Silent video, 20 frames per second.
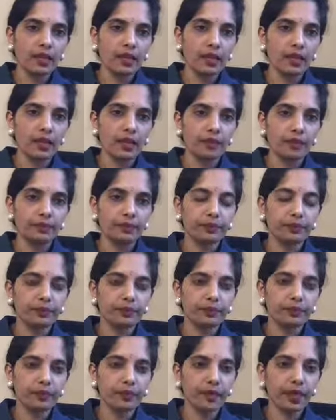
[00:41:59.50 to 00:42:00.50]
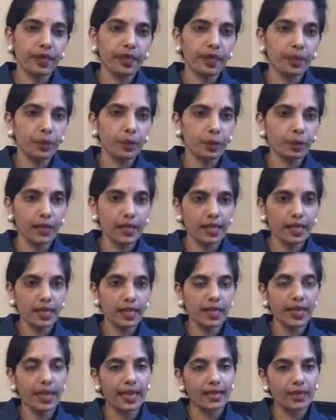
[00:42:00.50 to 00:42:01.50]
I hope that
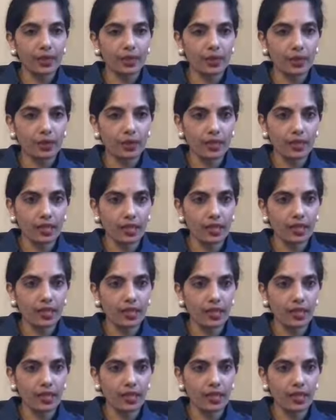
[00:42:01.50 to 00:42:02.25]
I answered your question,